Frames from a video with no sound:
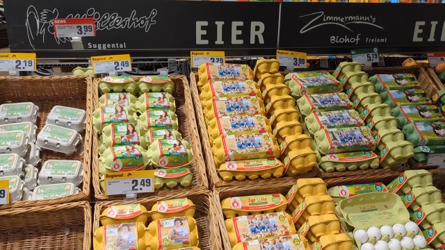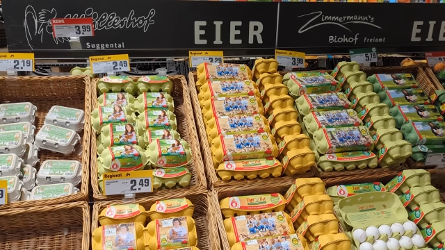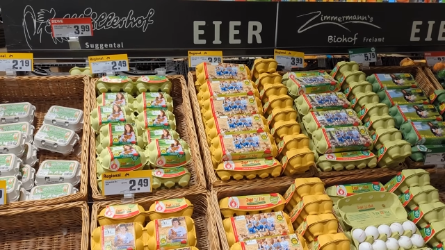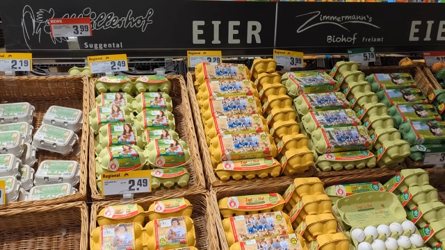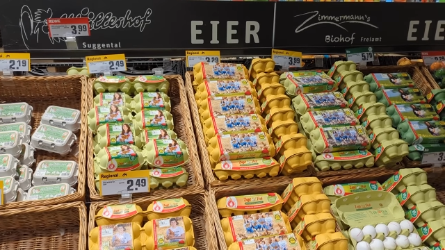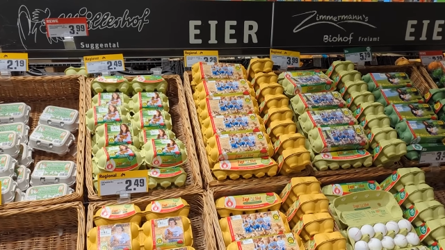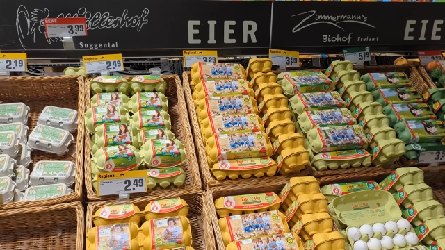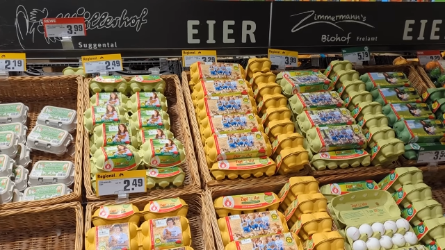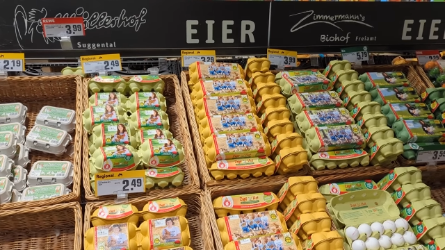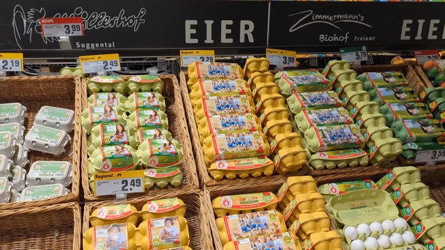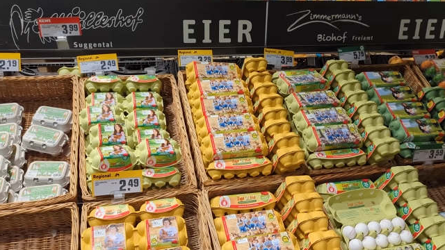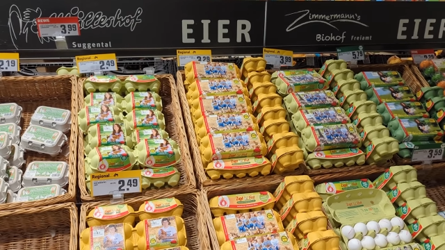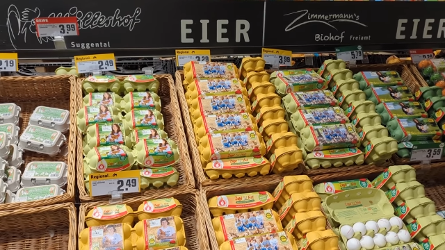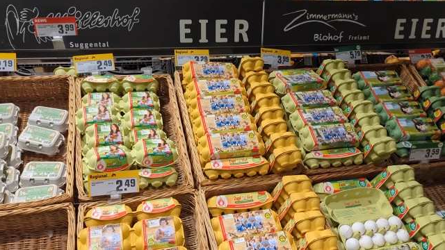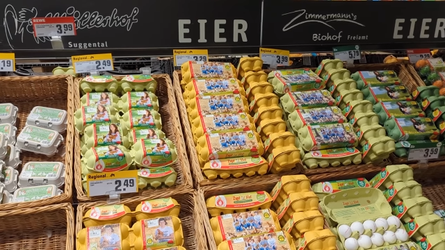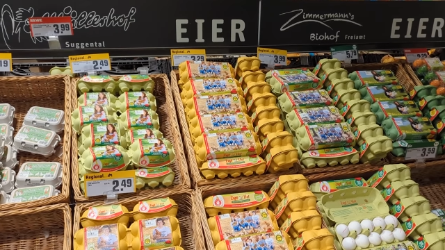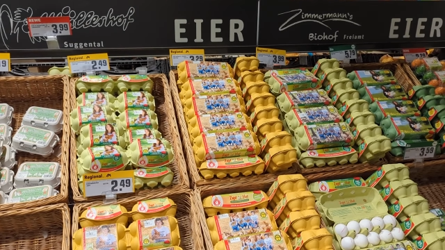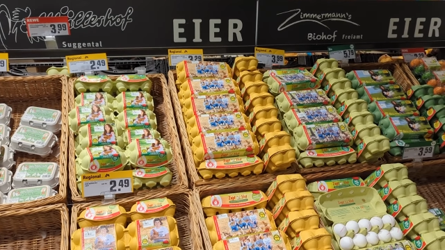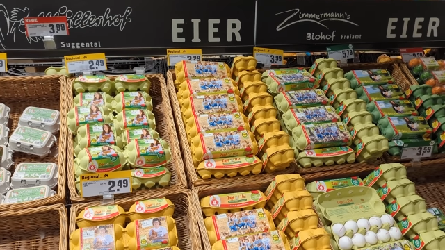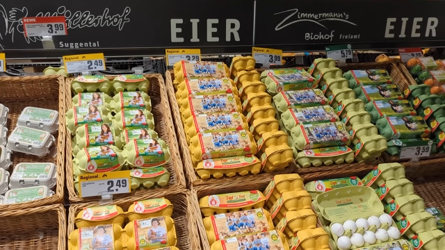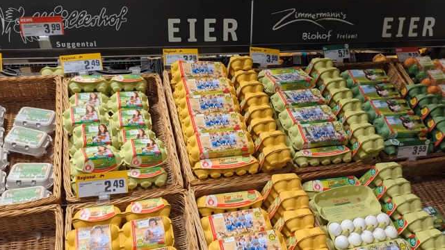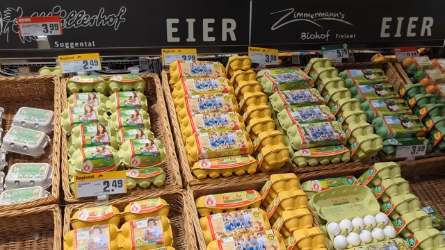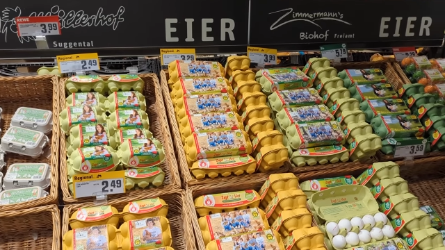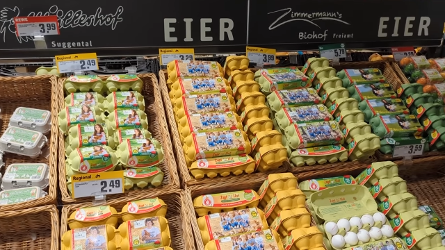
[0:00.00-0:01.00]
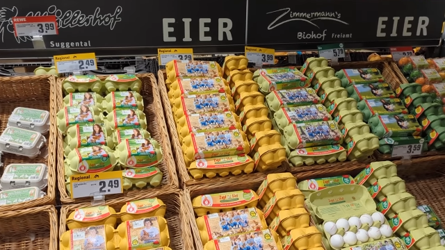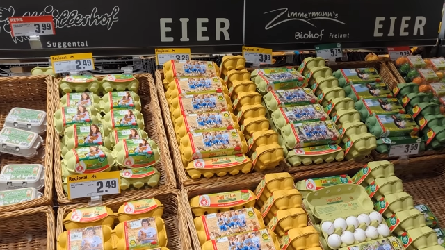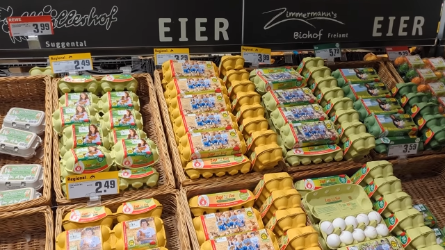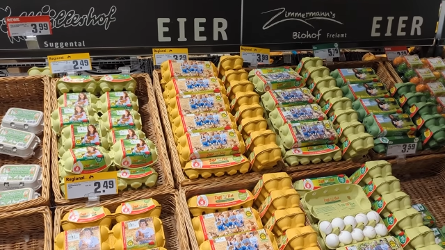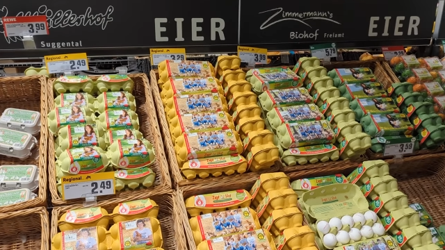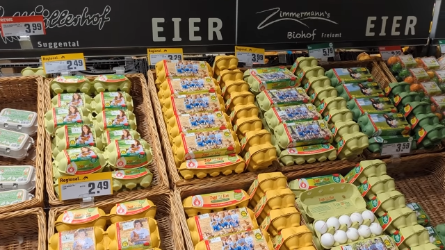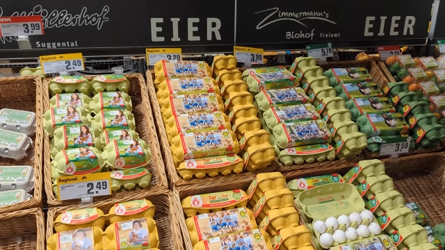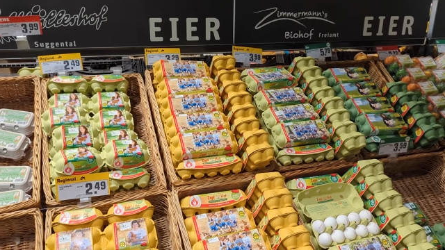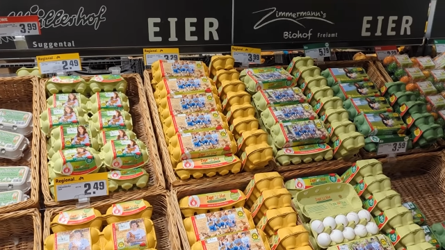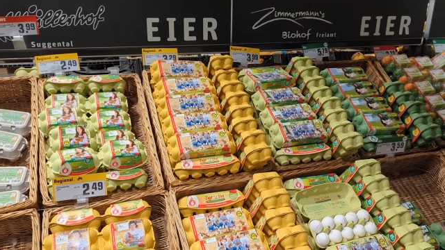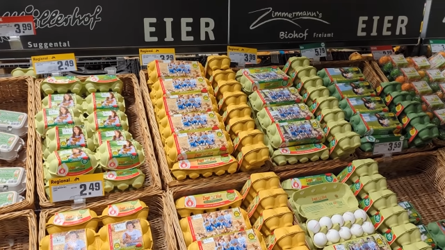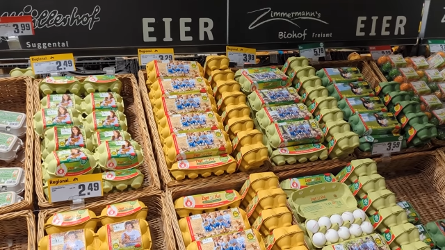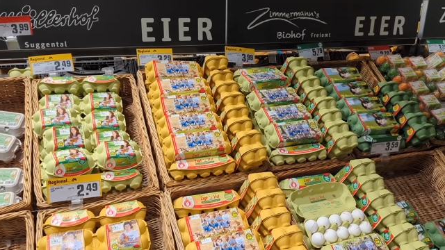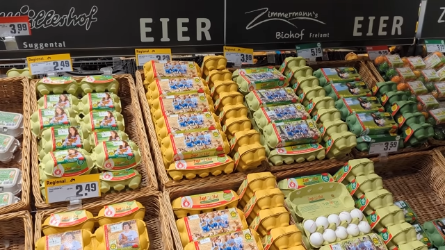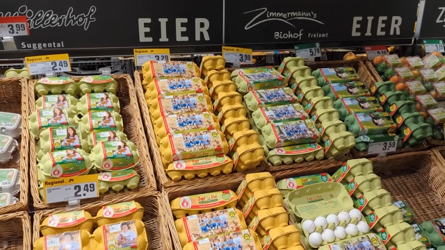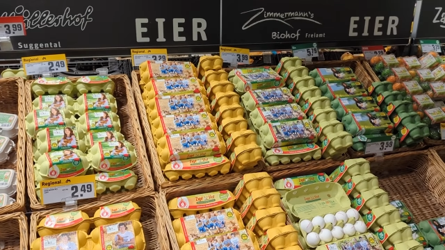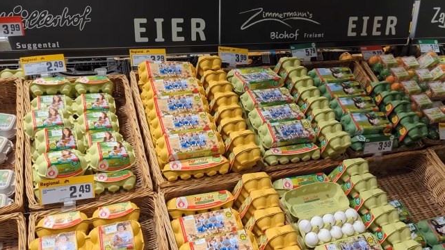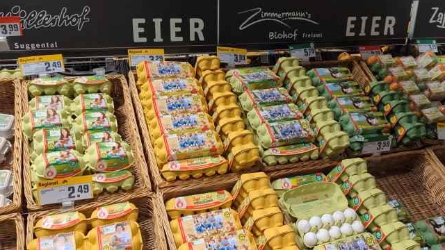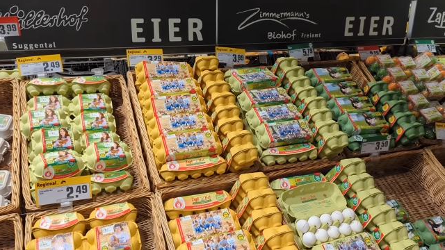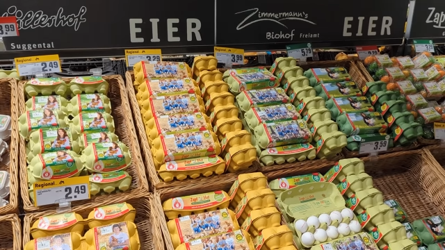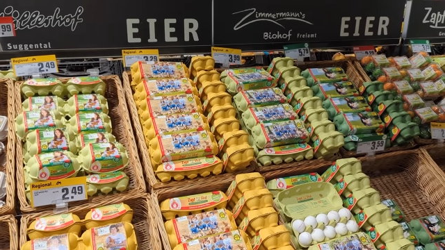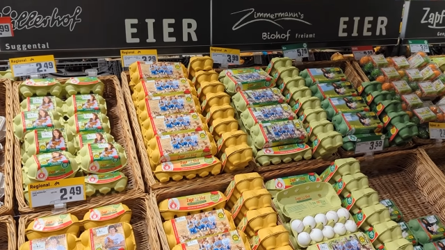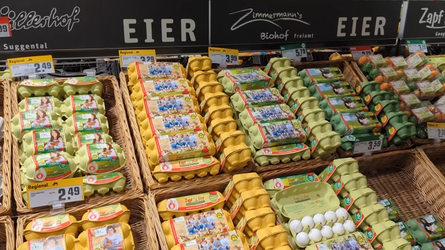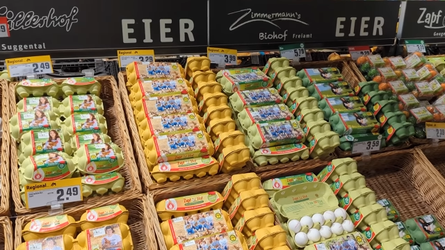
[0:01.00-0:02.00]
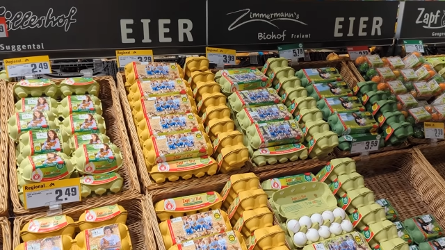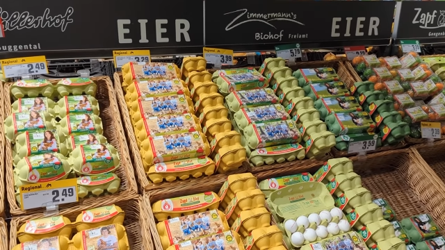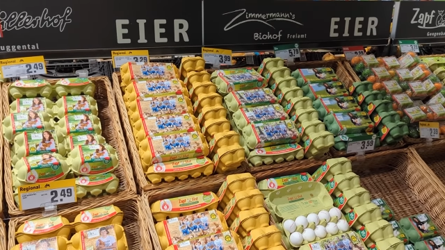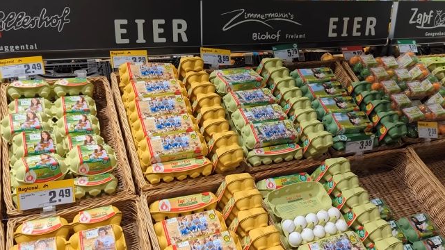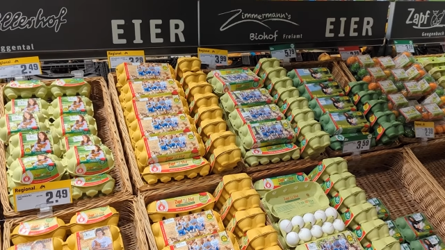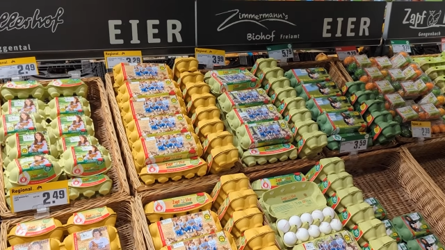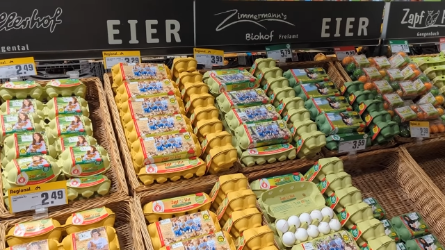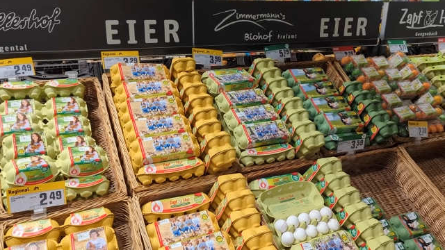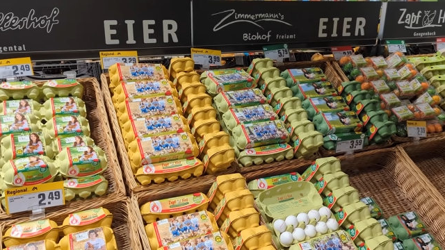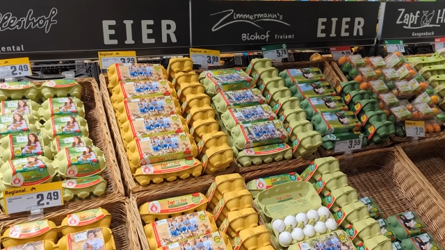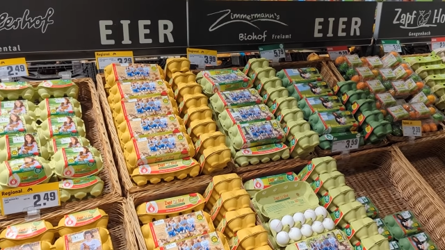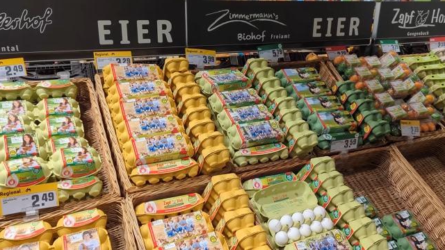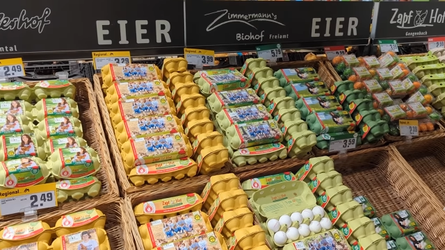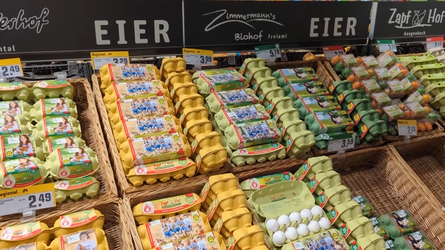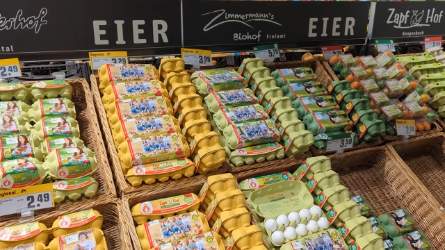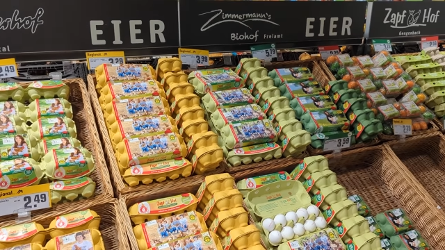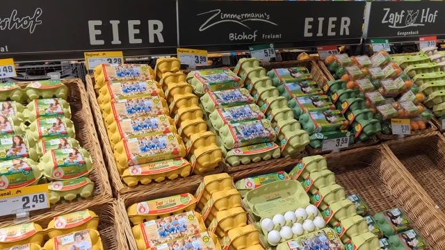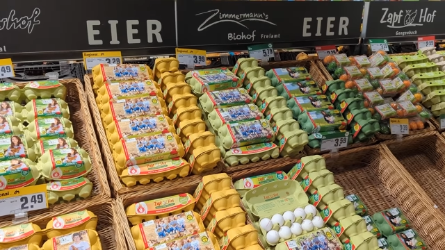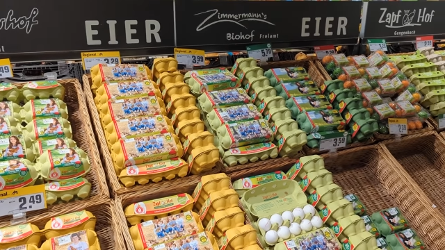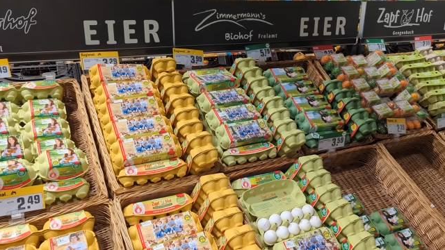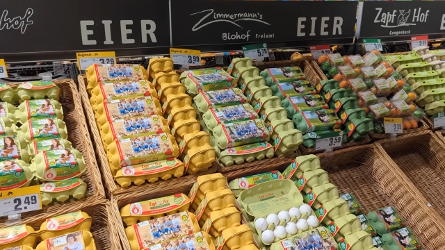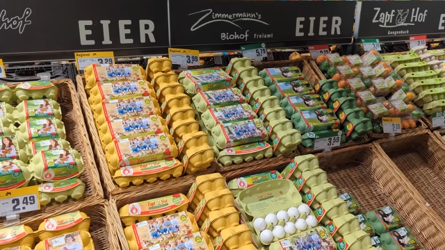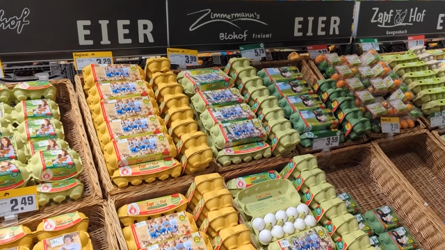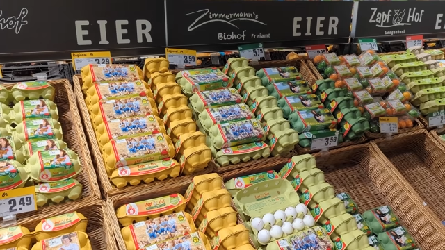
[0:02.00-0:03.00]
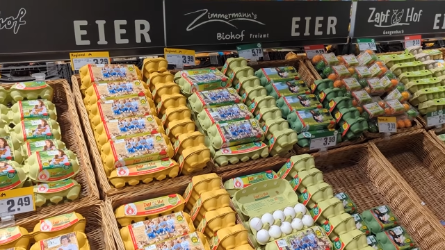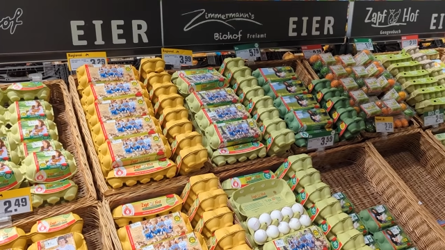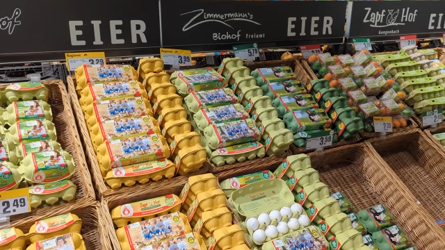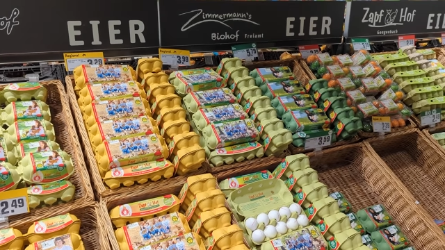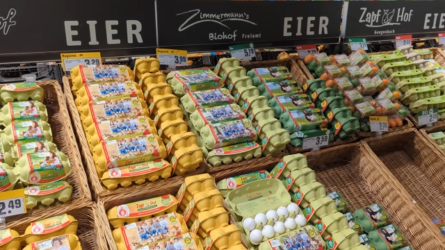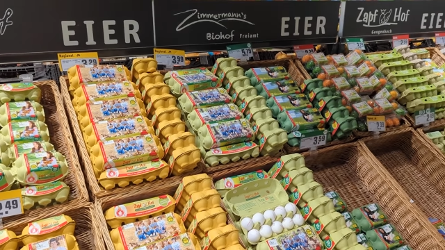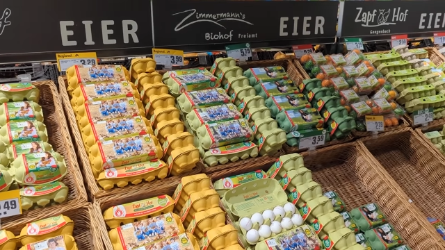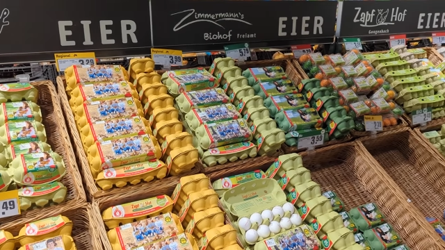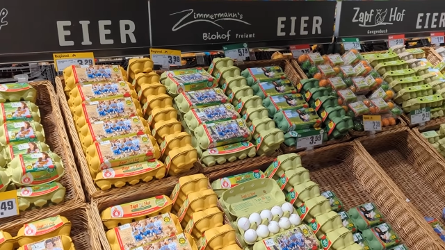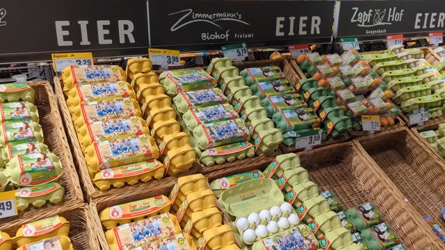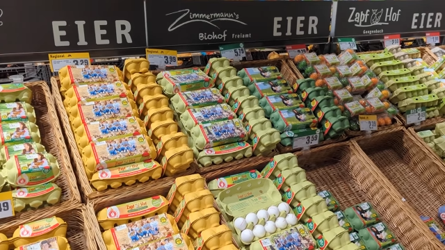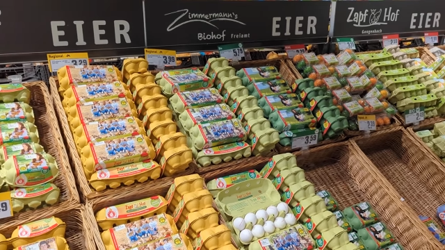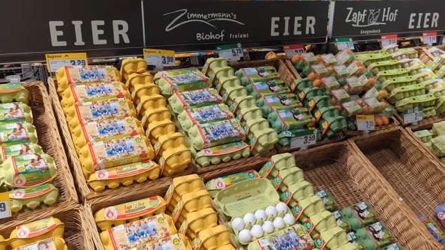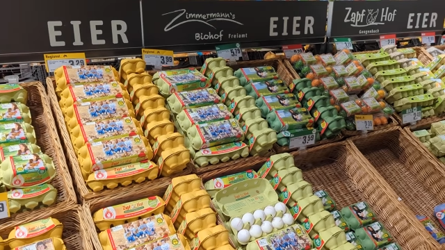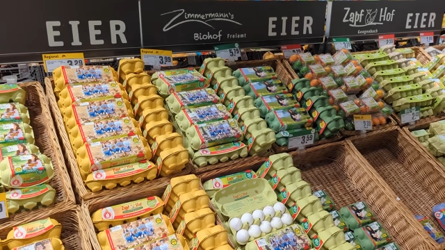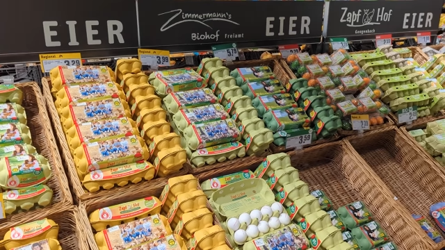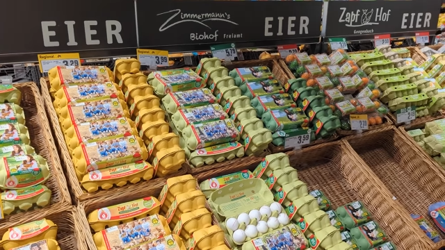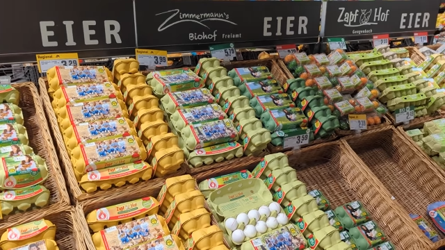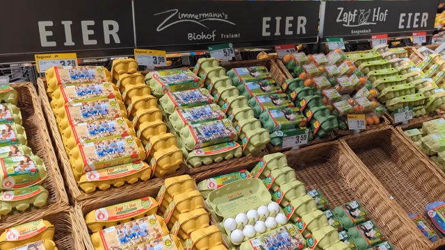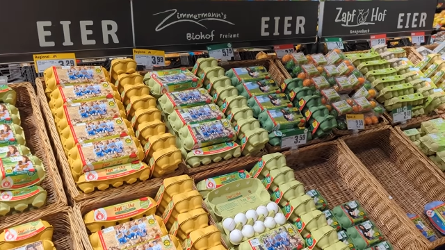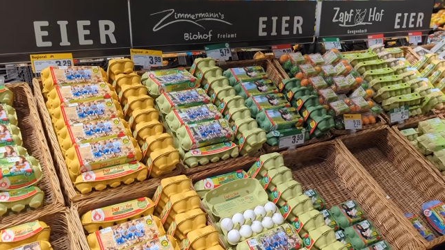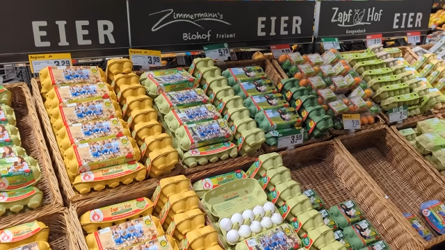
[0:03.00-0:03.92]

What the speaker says: No face is visible, so there are no lips to read.